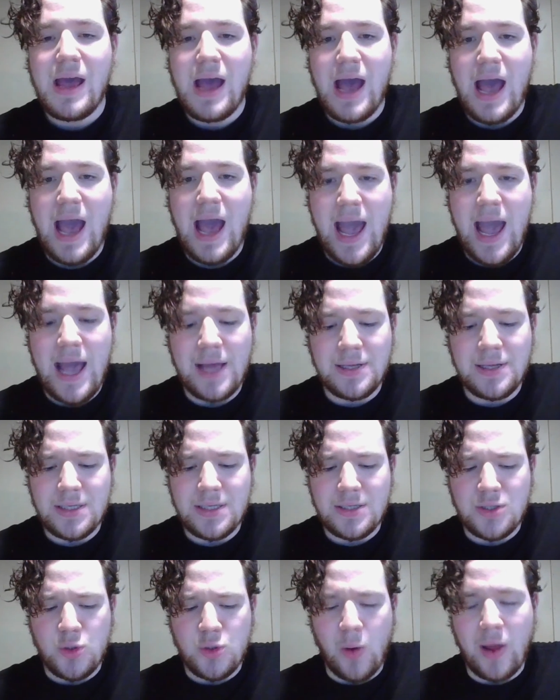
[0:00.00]
And
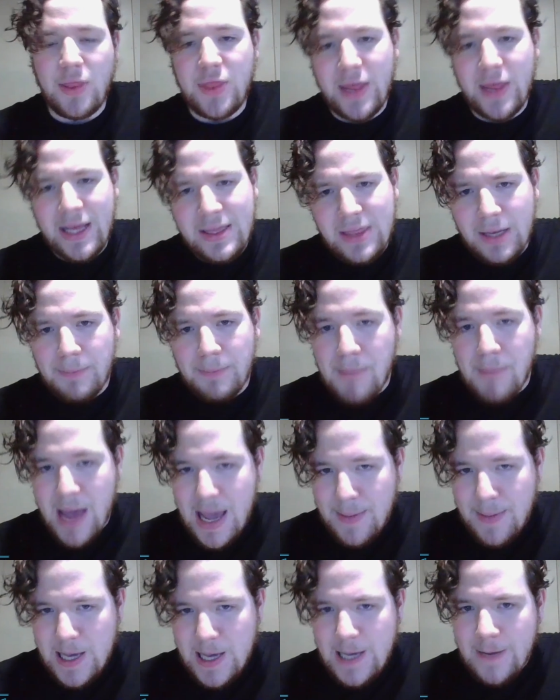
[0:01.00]
do I think that
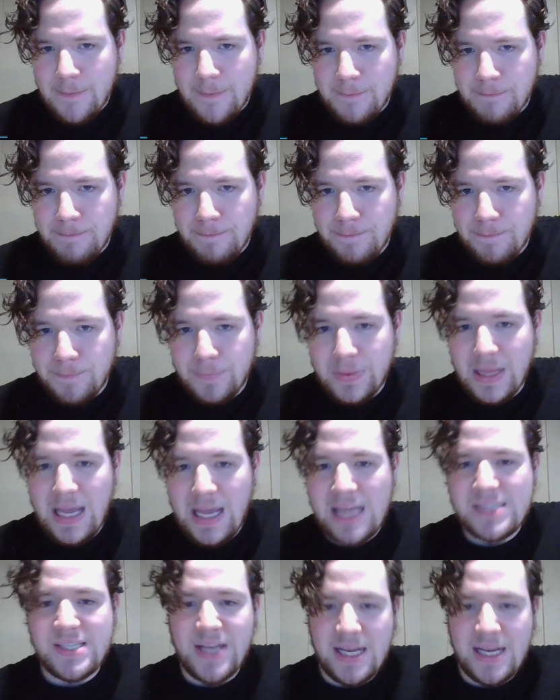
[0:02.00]
maybe
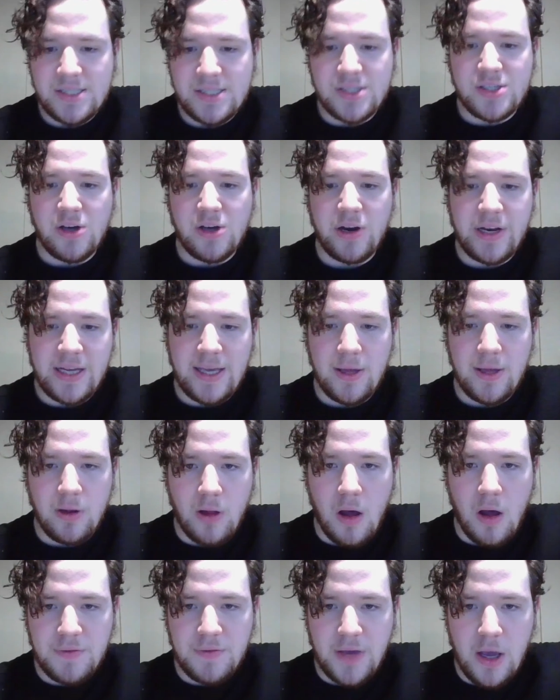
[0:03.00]
it's necessary to kill
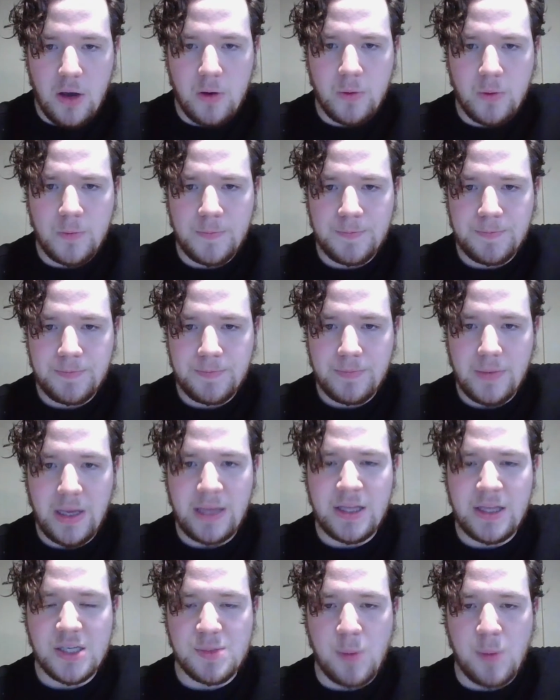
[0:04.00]
off Hyo in
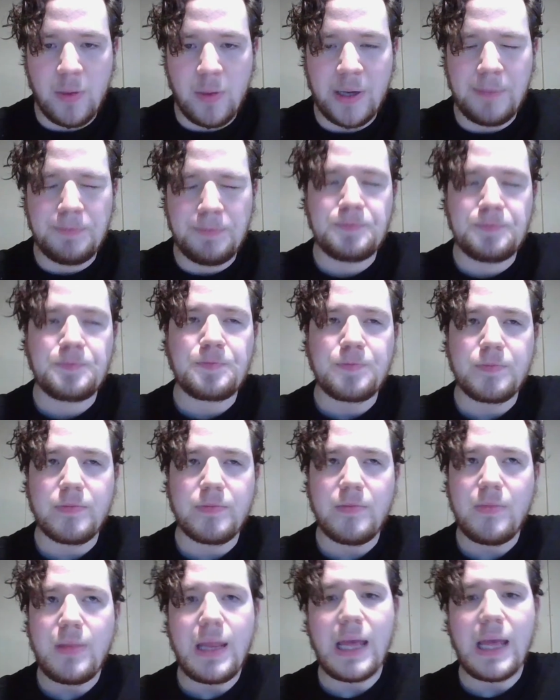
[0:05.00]
this moment?
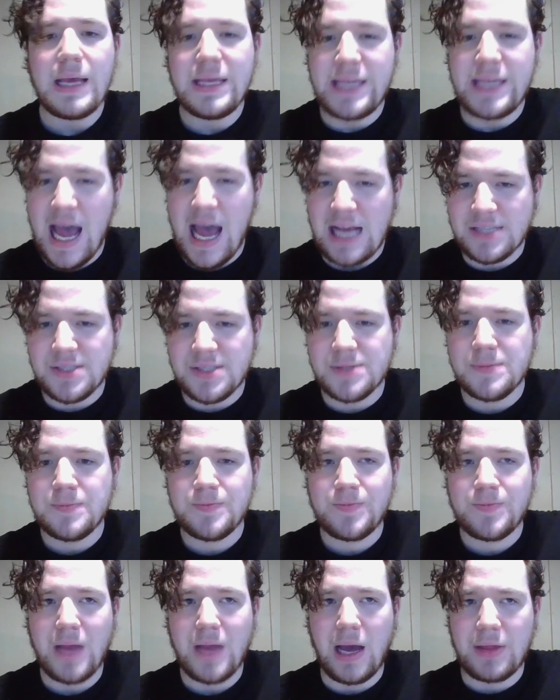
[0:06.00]
Yes.
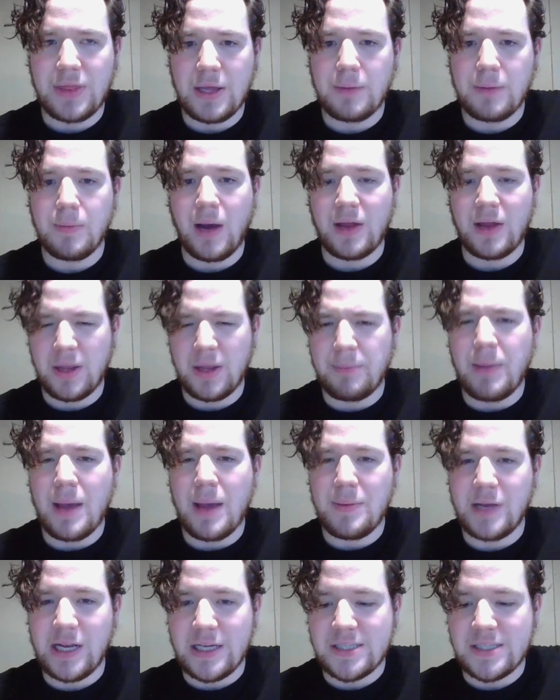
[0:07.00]
I think
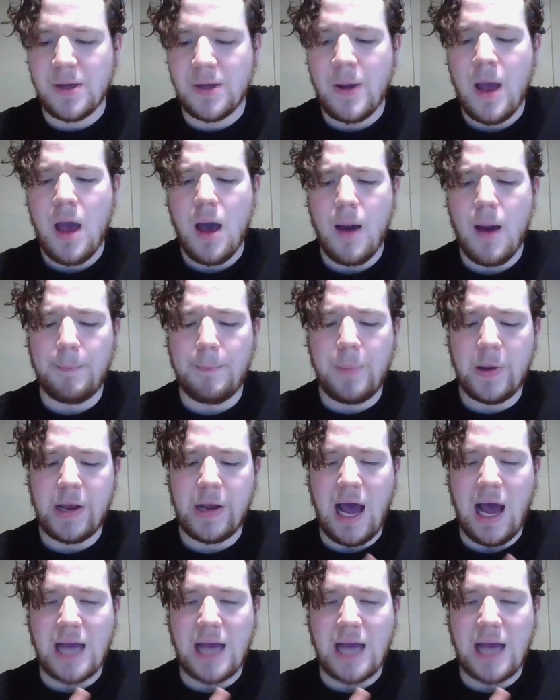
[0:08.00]
maybe it is. But I